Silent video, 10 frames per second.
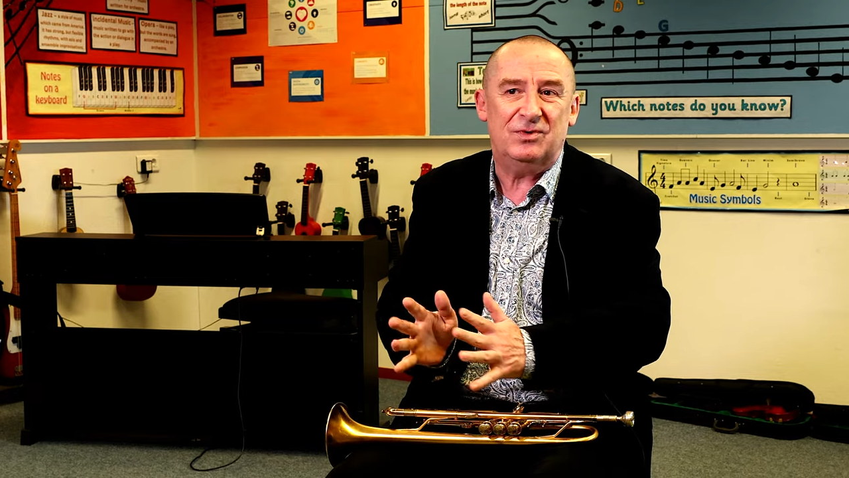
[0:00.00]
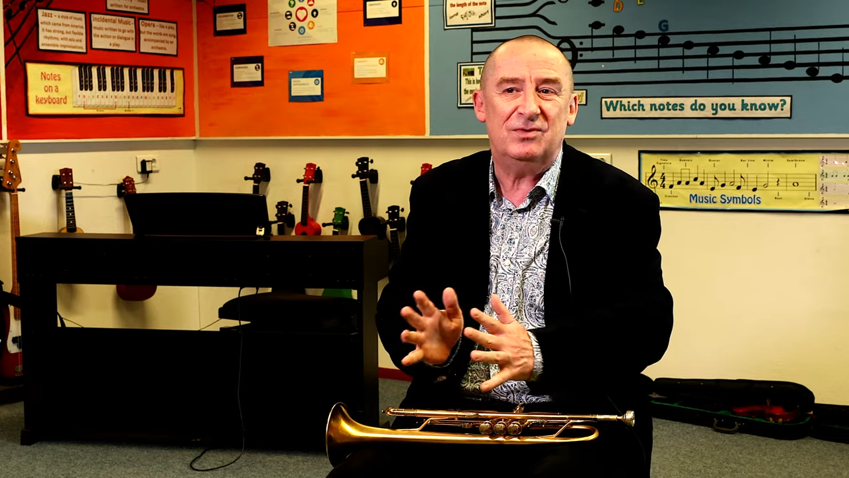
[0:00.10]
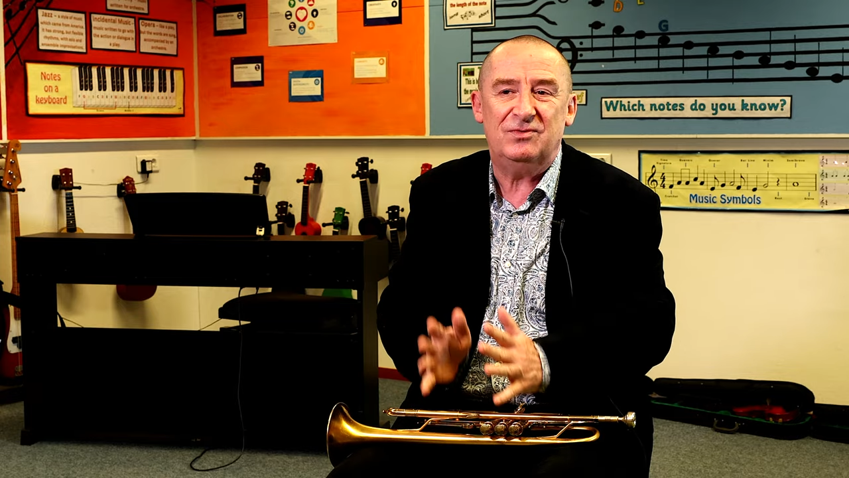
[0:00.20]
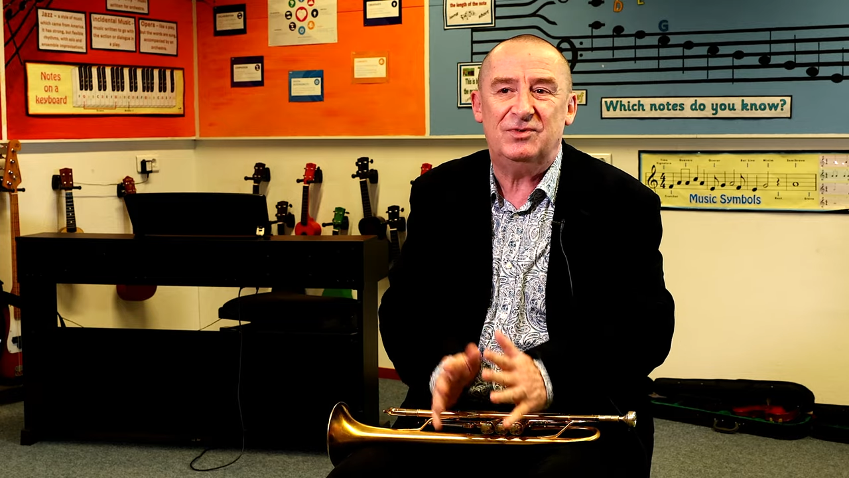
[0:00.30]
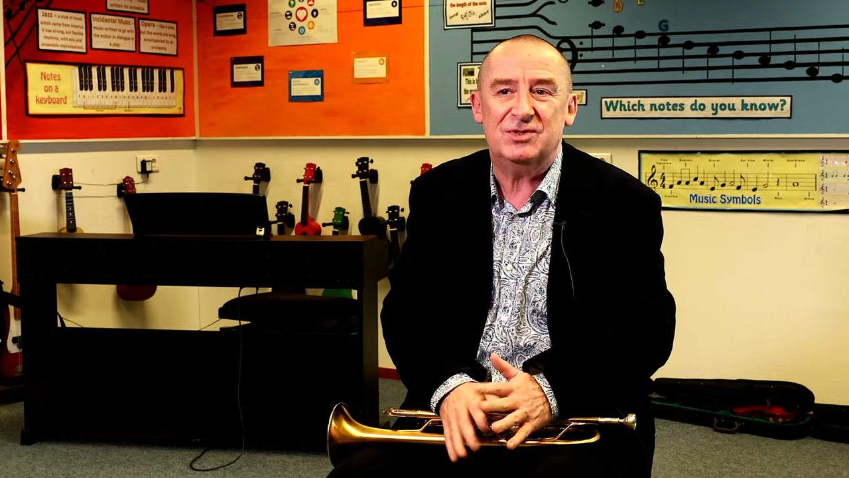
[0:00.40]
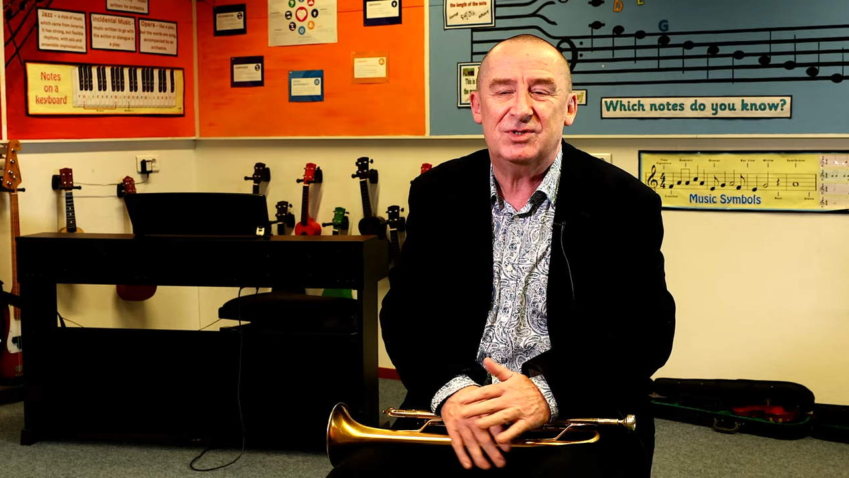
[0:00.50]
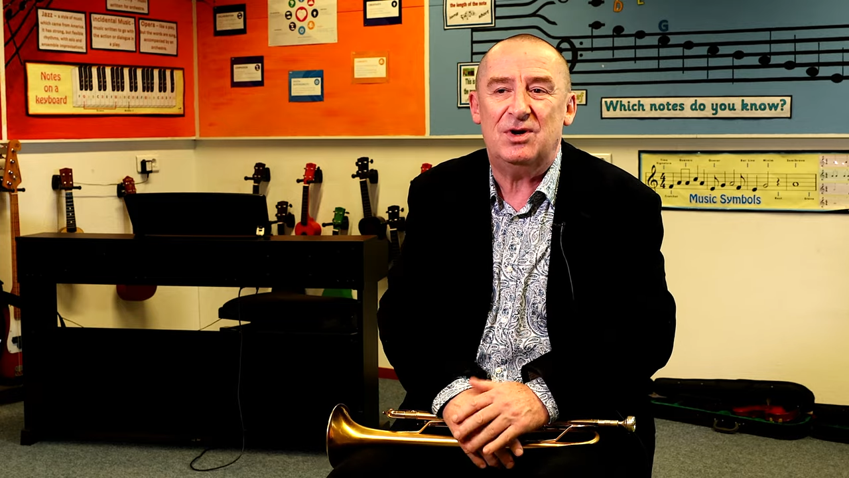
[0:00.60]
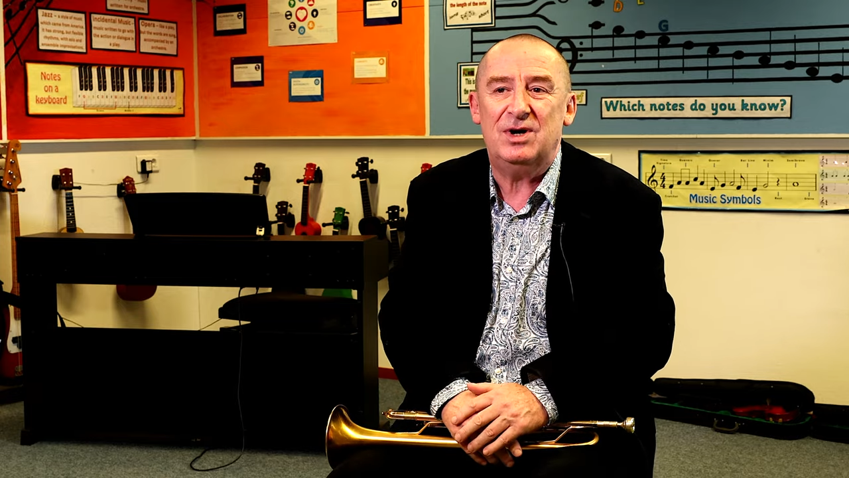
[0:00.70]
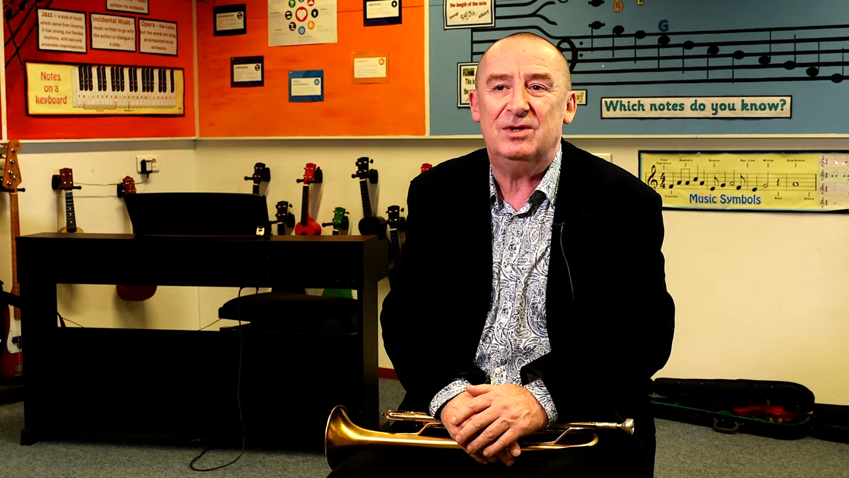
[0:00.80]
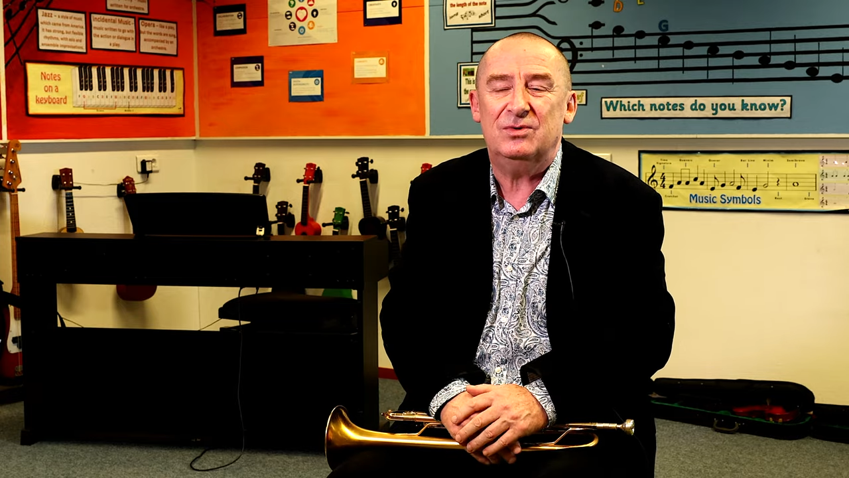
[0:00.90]
of the
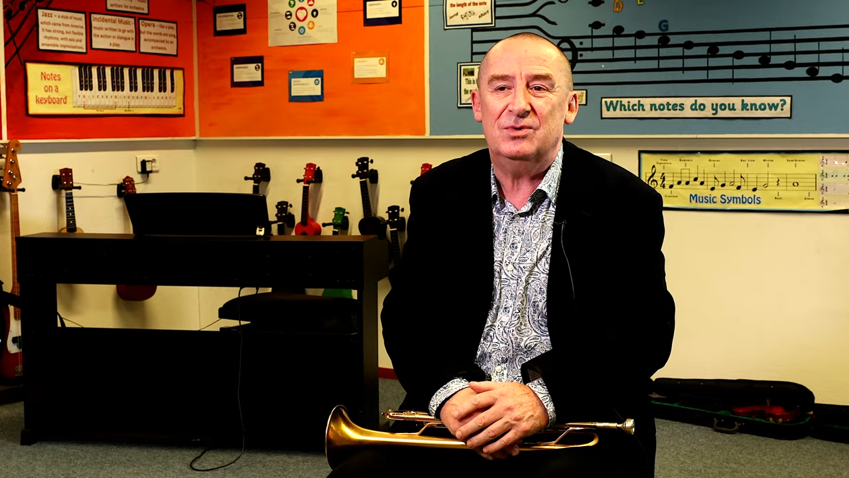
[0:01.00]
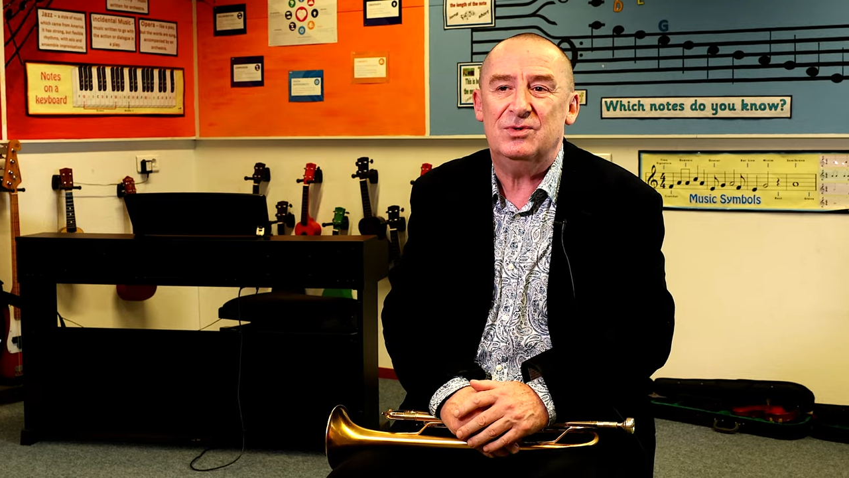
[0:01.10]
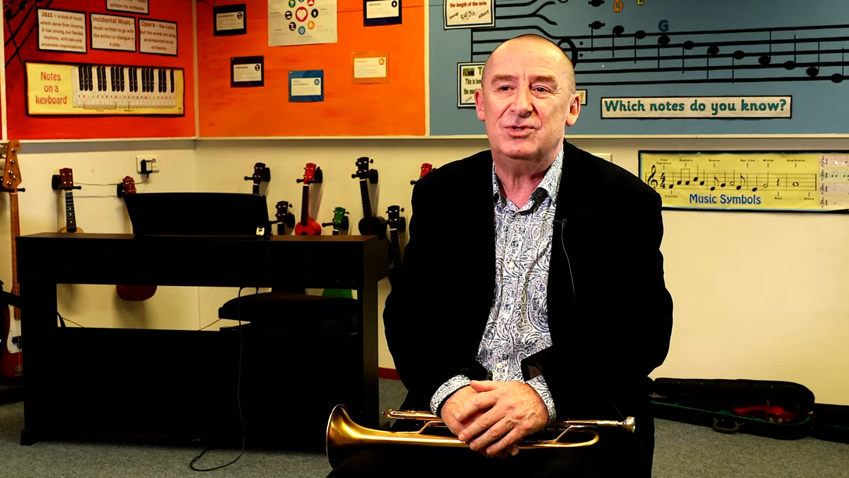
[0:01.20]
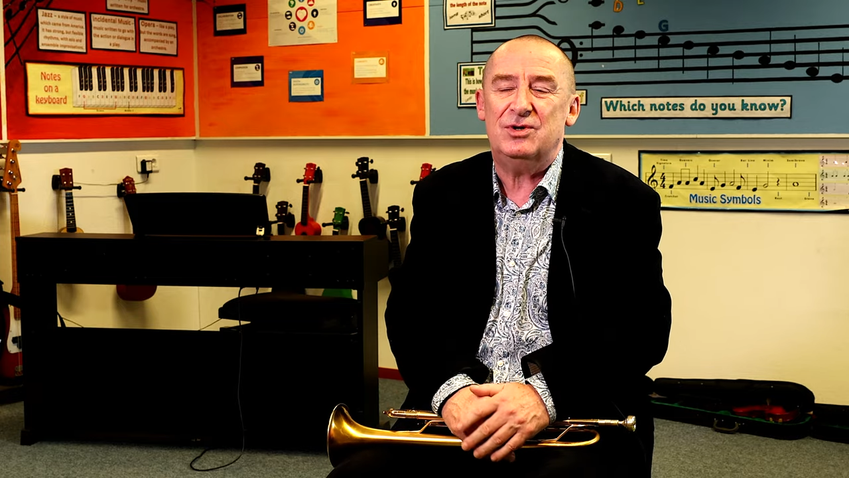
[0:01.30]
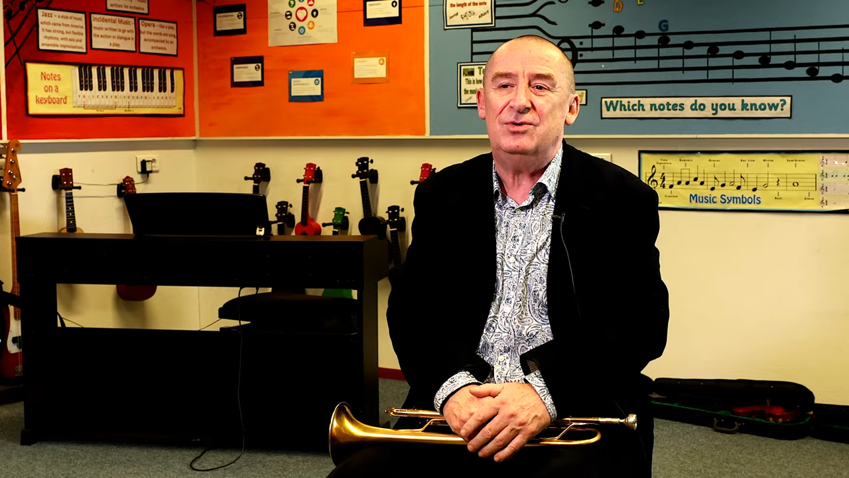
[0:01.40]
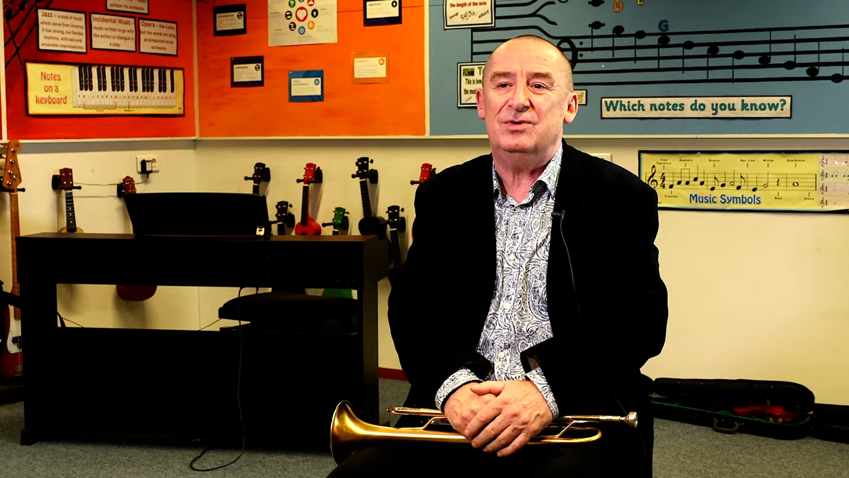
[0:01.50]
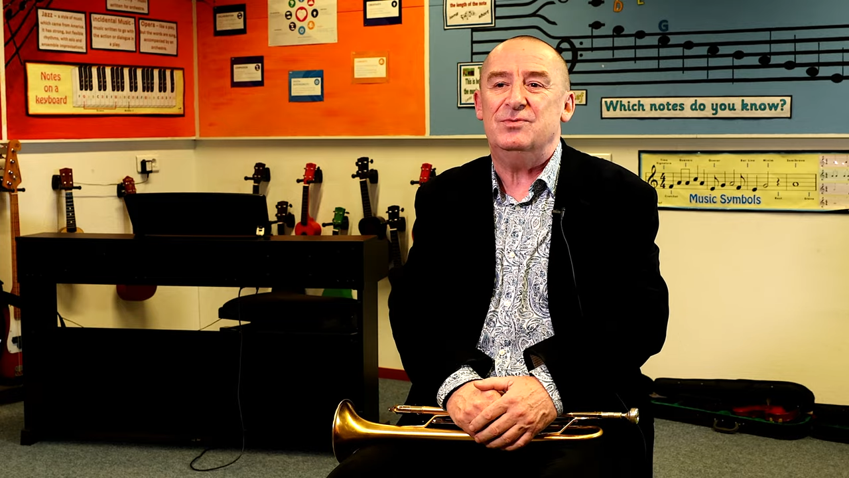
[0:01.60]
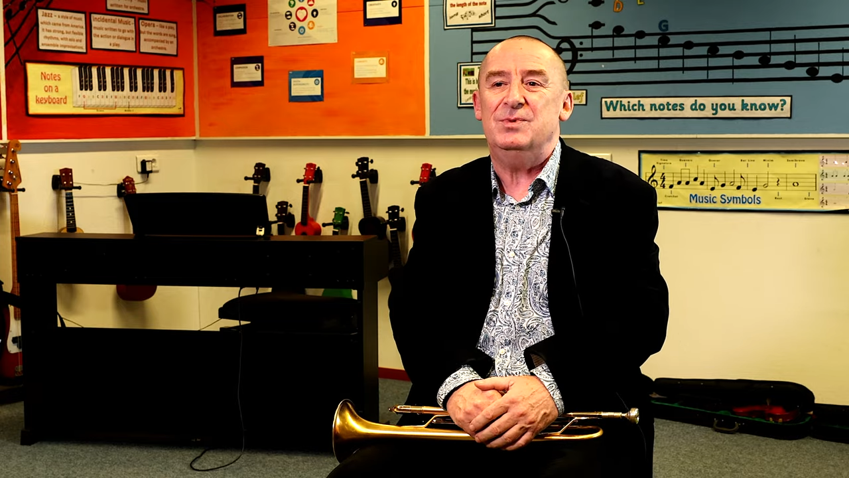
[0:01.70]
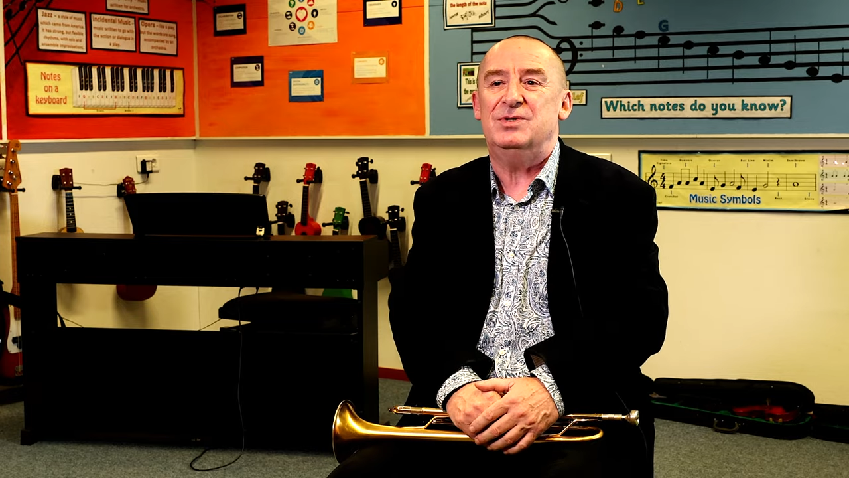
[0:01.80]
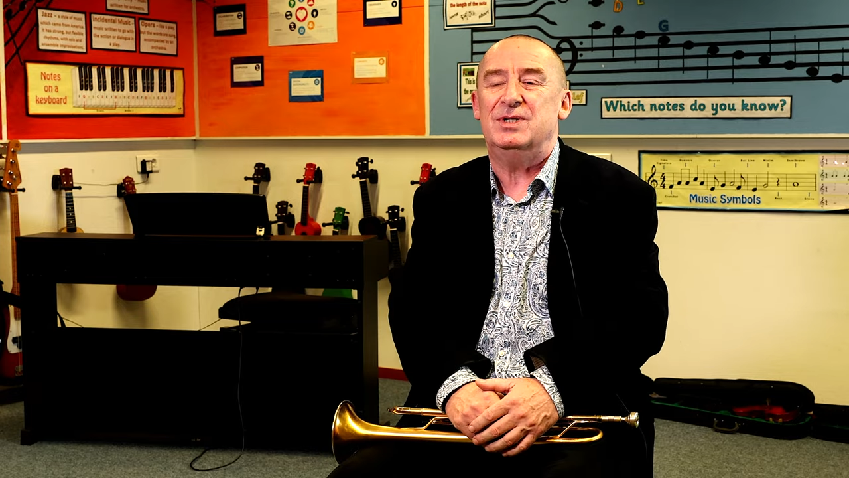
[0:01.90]
style or the genre
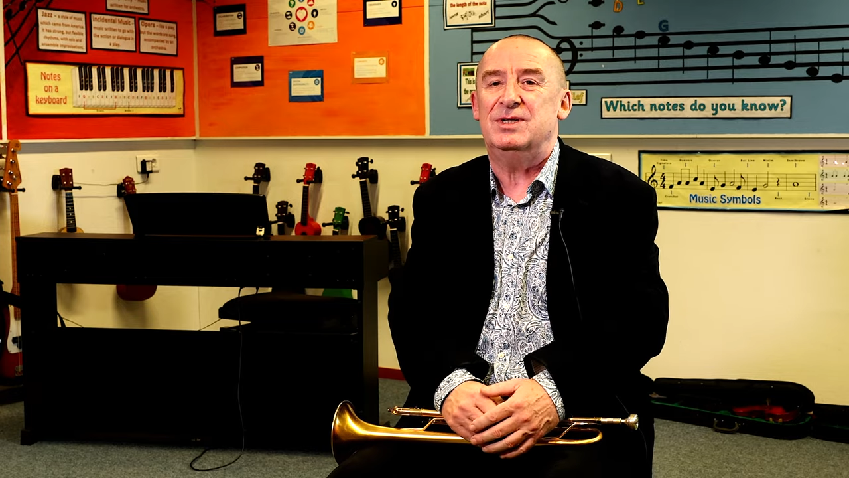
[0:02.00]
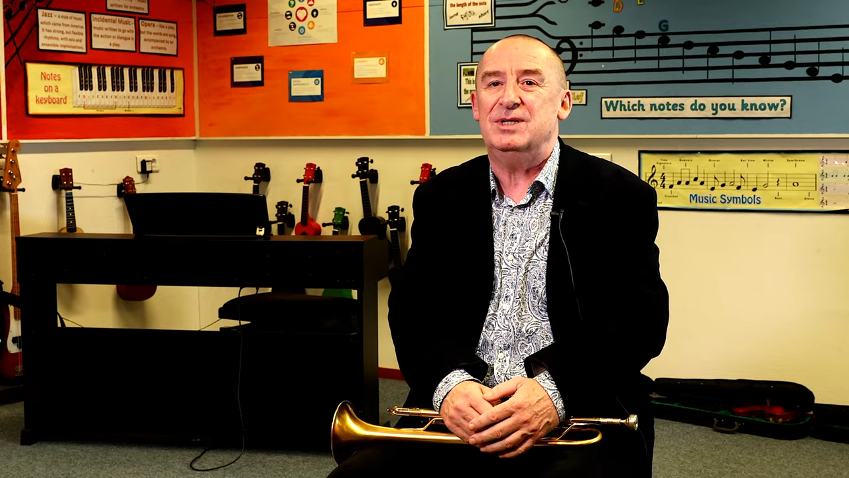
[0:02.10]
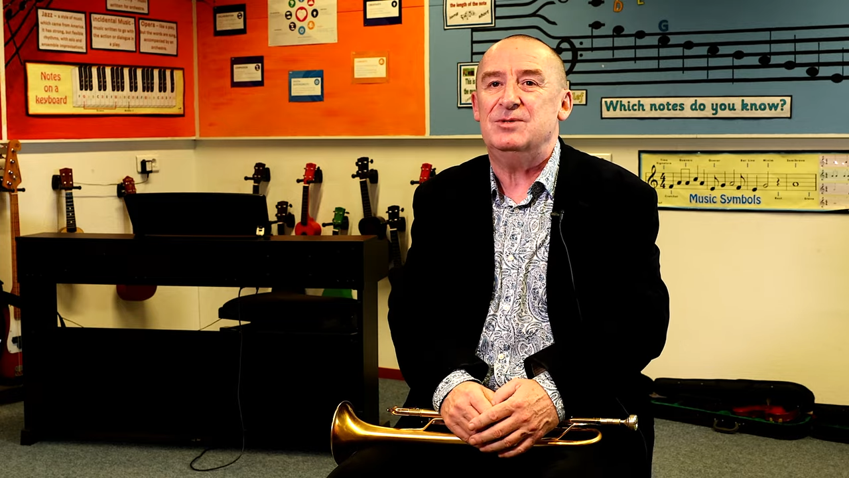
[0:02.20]
of music that